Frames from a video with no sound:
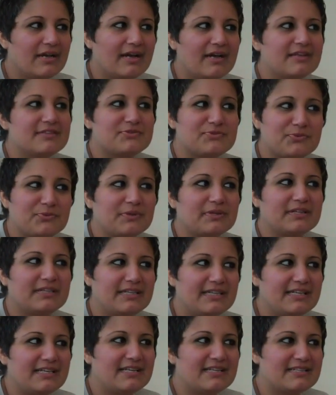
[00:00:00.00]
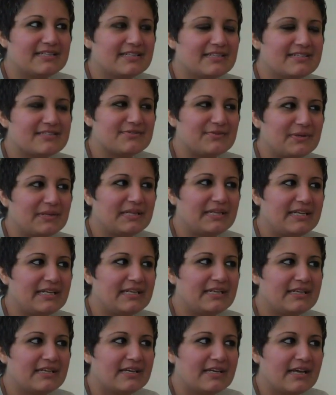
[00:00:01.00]
Yeah, it's really neat. It's really
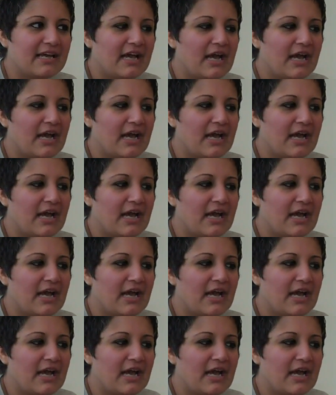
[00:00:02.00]
neat.